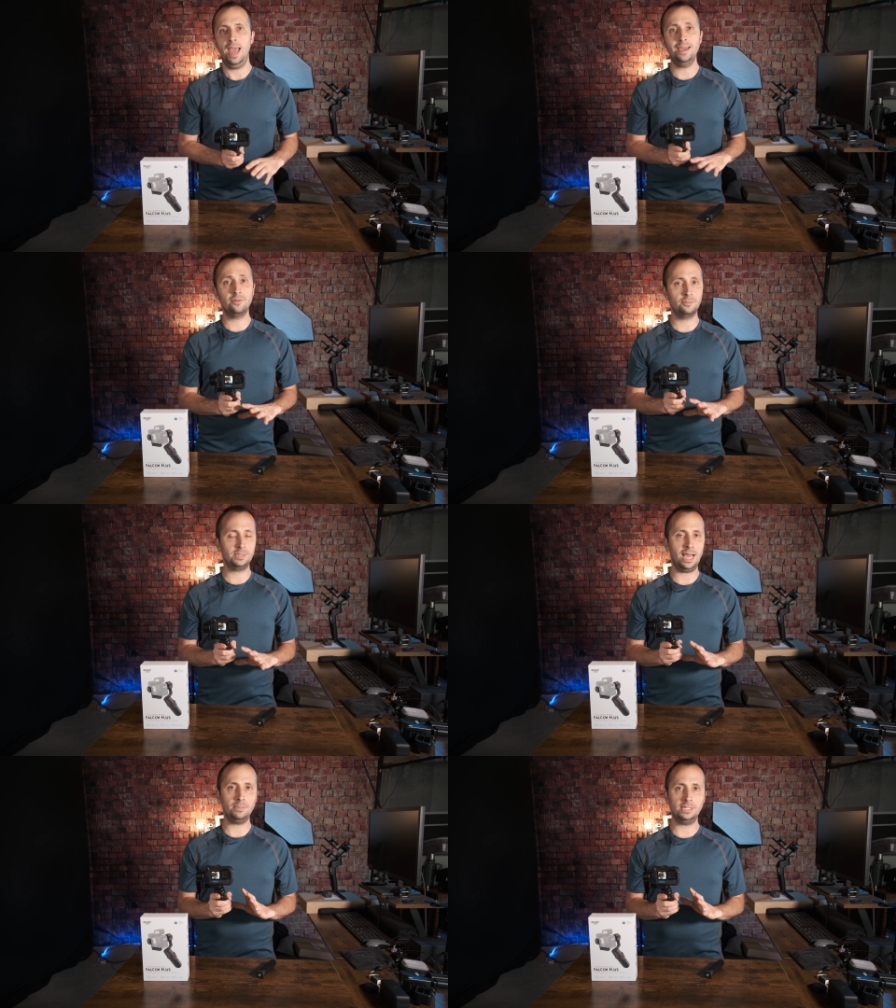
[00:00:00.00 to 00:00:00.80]
And from
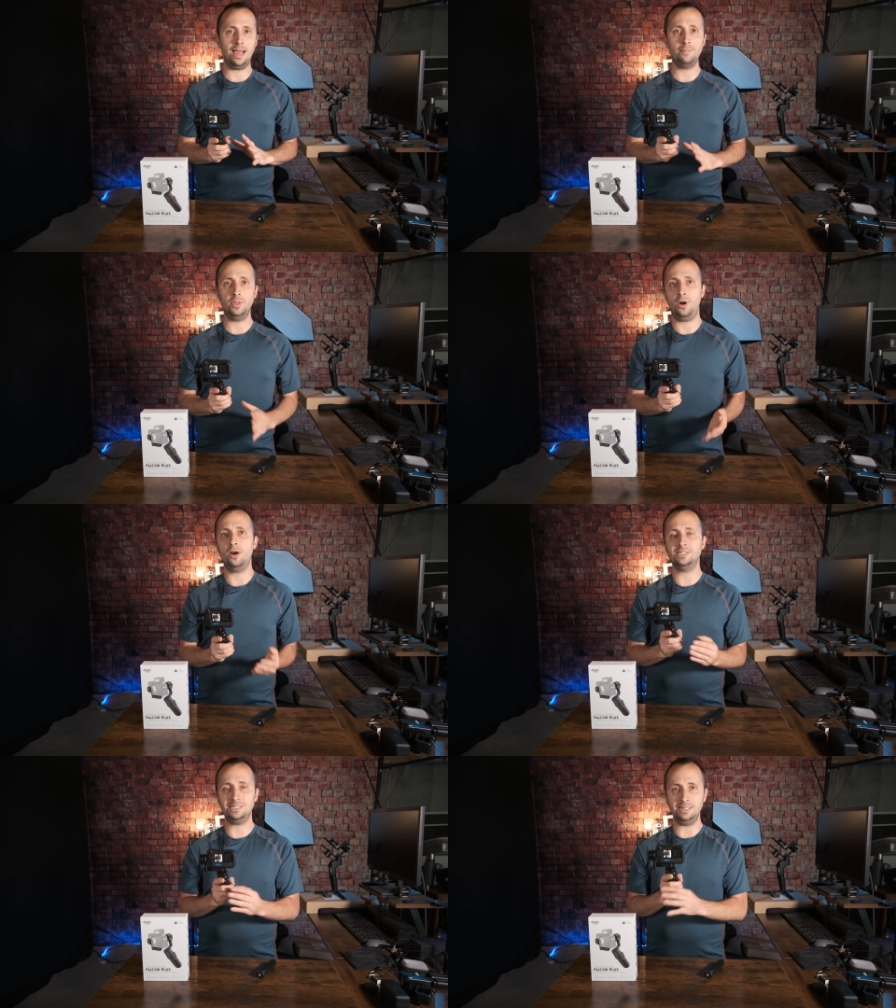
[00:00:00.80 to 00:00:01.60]
time to time, there
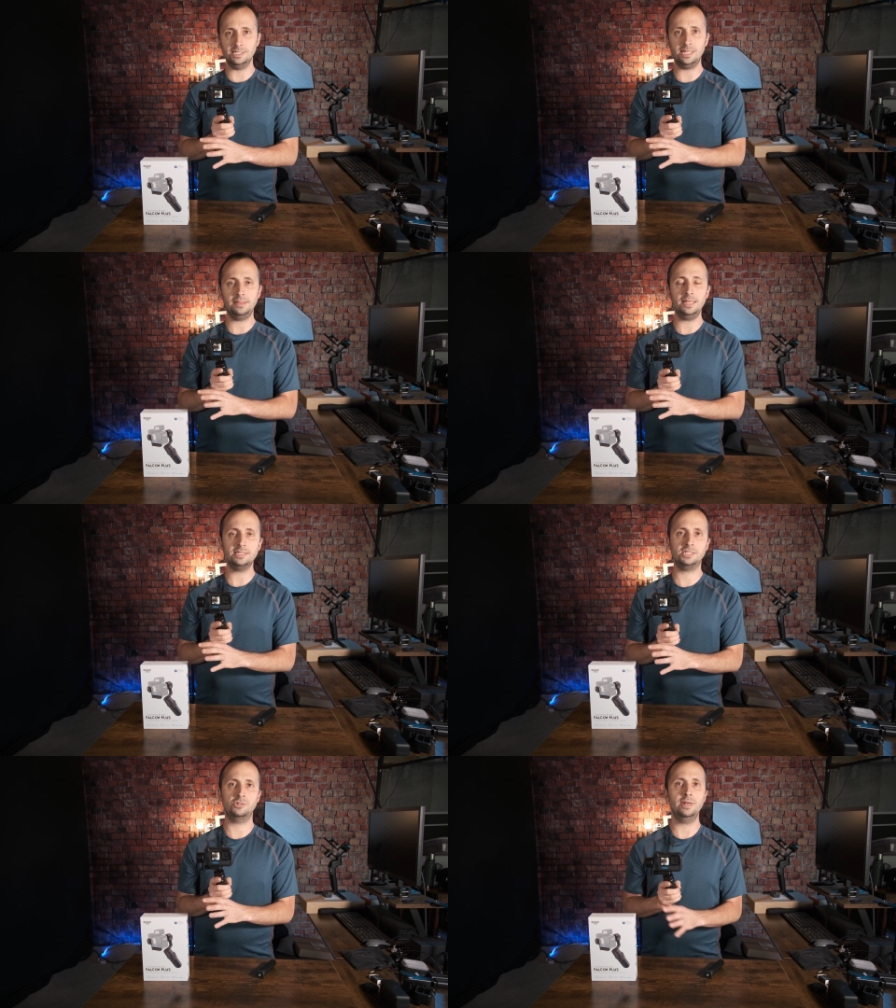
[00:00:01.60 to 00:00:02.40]
are sales on
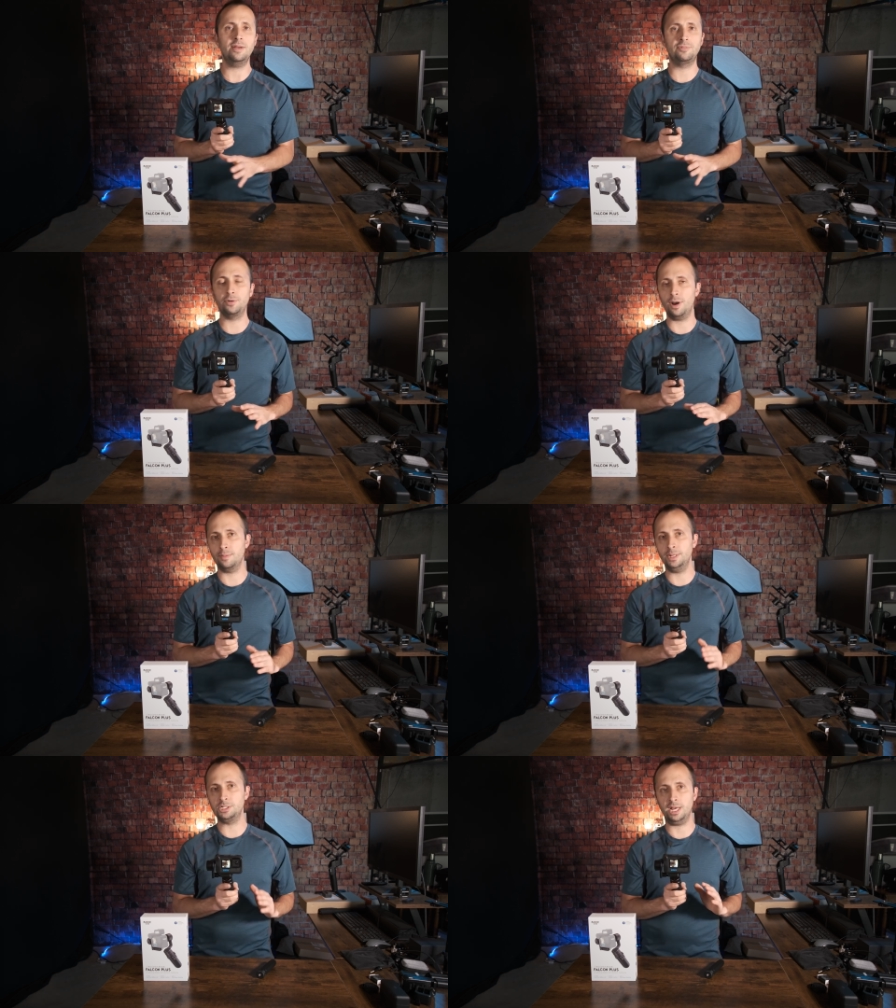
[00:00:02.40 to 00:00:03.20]
this, so I definitely
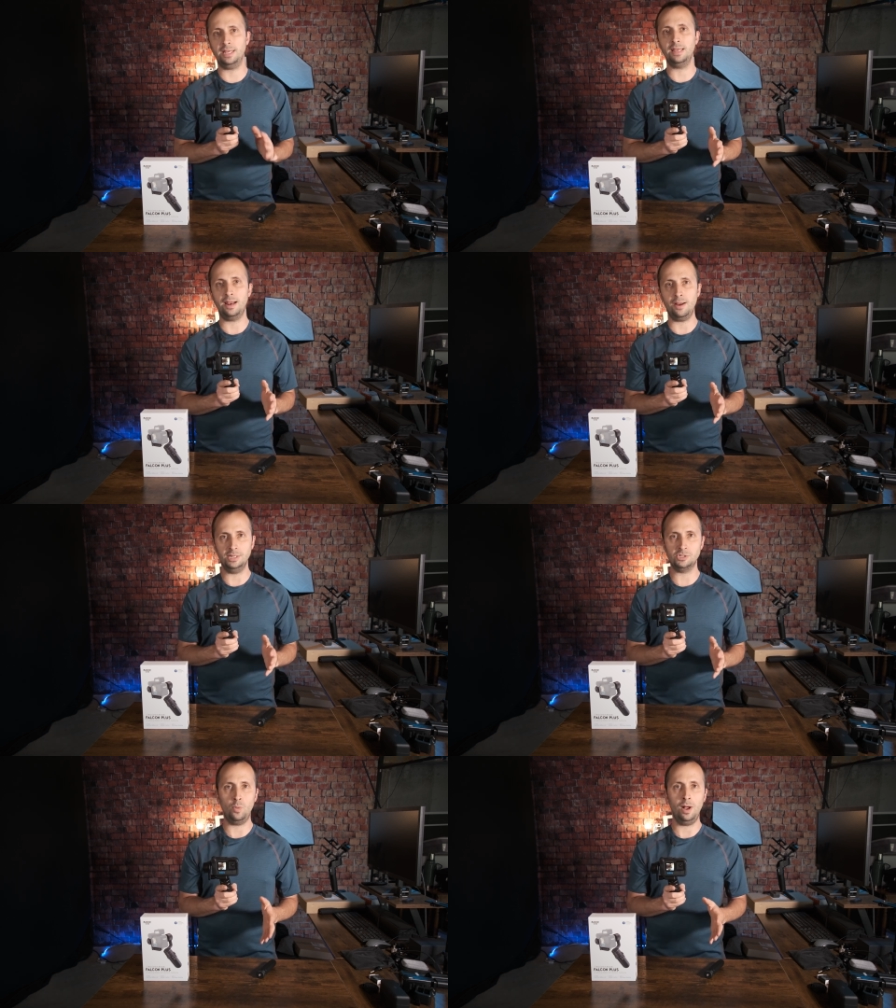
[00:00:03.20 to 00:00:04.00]
recommend checking that
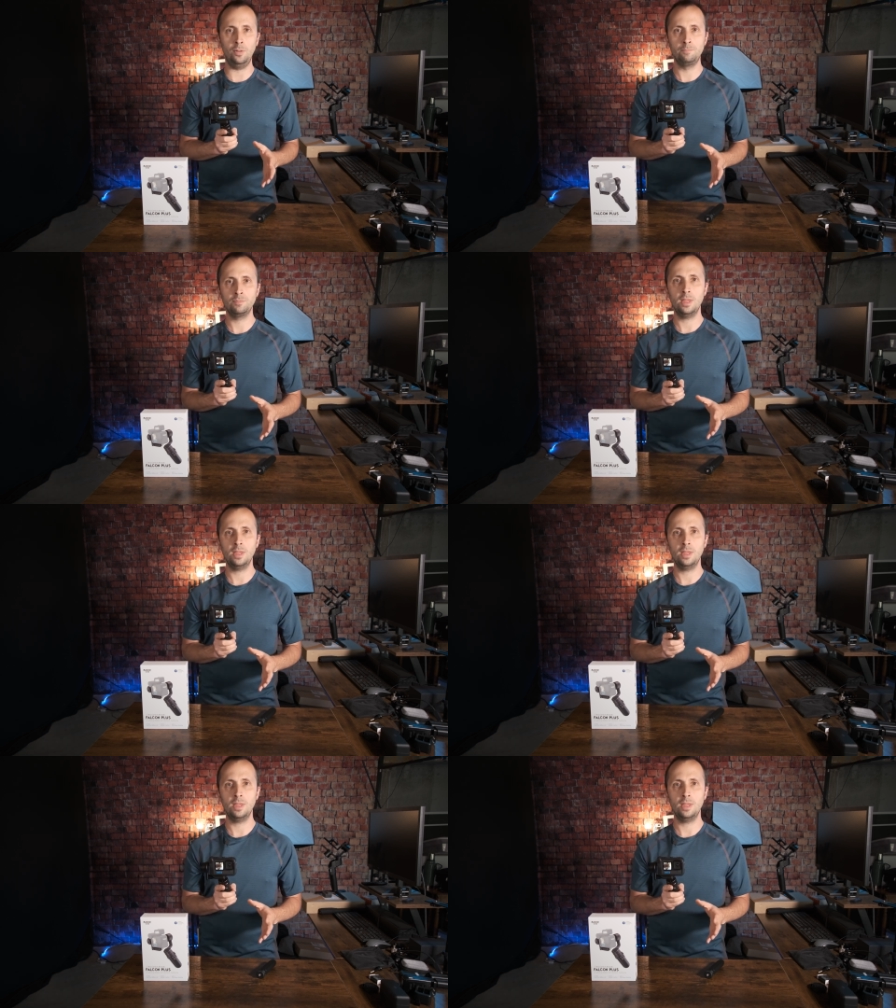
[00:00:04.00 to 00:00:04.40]
out as well.